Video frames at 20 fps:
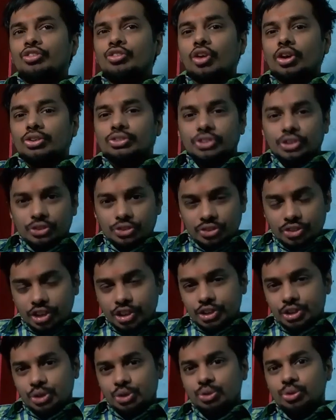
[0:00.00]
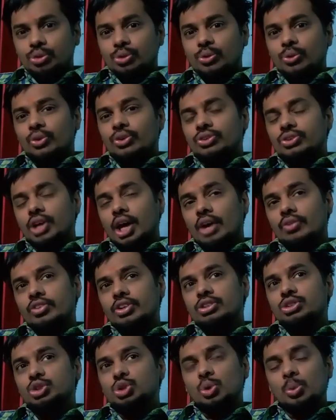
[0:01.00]
for this native who is
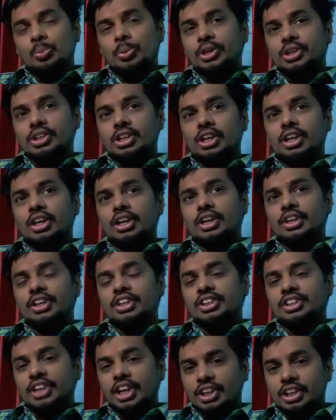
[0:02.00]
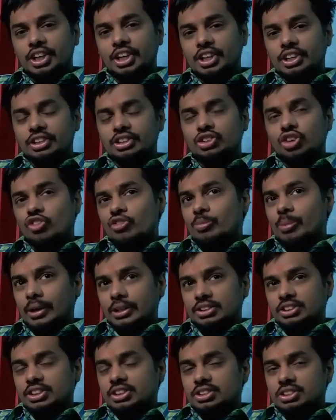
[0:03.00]
having Jupiter in 10 degrees of
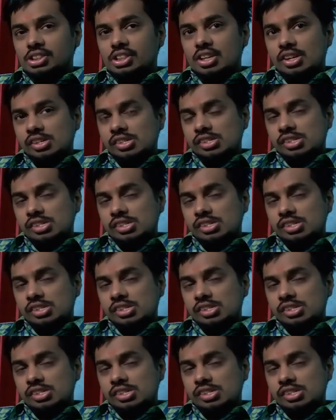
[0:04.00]
Pisces